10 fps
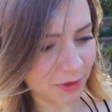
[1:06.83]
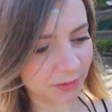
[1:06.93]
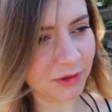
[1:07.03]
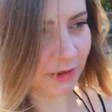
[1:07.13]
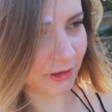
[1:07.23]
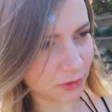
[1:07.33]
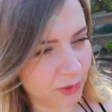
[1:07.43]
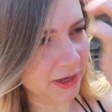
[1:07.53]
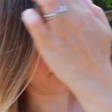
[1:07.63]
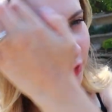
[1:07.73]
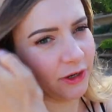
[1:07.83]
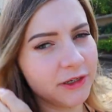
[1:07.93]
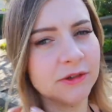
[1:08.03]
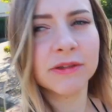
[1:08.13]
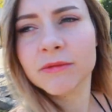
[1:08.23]
probably like 20
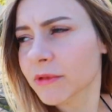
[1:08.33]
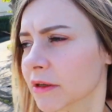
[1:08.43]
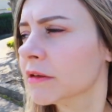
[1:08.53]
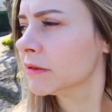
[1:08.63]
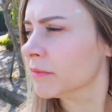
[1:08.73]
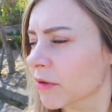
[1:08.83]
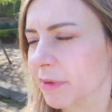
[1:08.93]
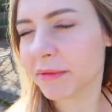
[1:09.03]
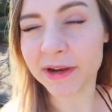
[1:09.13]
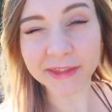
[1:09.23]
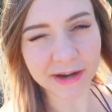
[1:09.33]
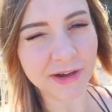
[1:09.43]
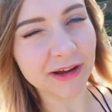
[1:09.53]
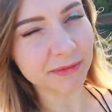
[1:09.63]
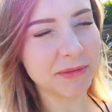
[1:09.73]
degrees or something. Well, maybe not that
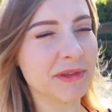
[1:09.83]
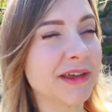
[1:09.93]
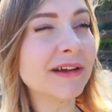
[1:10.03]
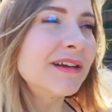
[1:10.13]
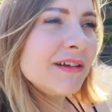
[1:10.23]
hot, maybe like